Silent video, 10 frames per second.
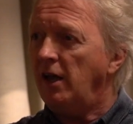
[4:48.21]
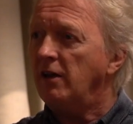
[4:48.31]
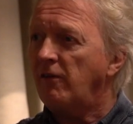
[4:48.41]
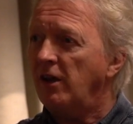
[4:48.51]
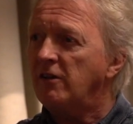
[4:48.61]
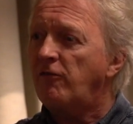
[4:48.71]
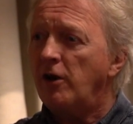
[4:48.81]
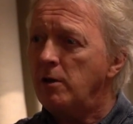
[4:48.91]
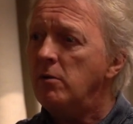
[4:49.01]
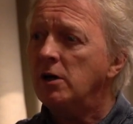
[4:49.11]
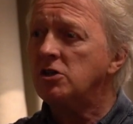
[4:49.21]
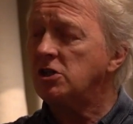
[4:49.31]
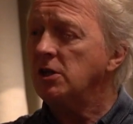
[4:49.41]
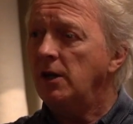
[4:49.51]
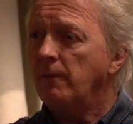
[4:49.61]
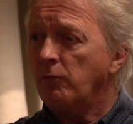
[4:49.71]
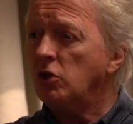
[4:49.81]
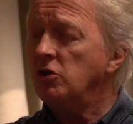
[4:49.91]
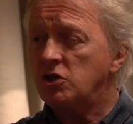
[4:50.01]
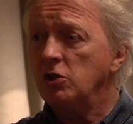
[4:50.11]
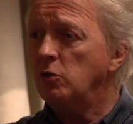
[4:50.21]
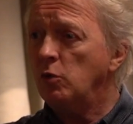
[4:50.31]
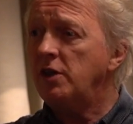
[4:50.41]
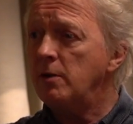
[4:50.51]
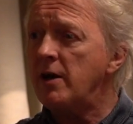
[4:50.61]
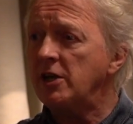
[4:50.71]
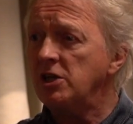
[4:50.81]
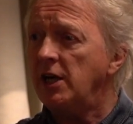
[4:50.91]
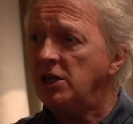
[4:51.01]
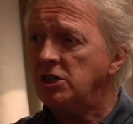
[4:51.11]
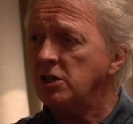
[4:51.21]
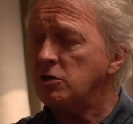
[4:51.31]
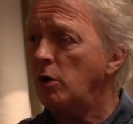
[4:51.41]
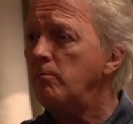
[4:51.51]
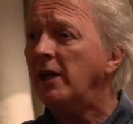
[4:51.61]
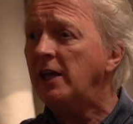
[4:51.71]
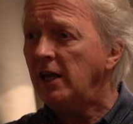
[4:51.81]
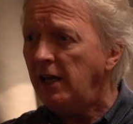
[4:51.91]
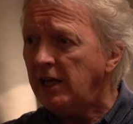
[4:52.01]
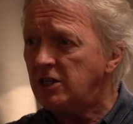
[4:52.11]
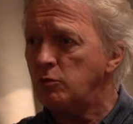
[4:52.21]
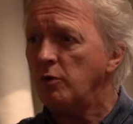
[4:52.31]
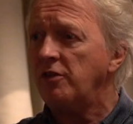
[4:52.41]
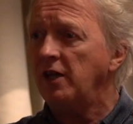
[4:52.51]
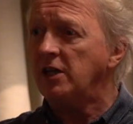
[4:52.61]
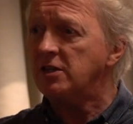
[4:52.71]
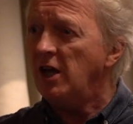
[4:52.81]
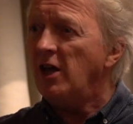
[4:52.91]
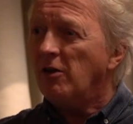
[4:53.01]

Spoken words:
is very much concerned with the imagination as well, making links with things,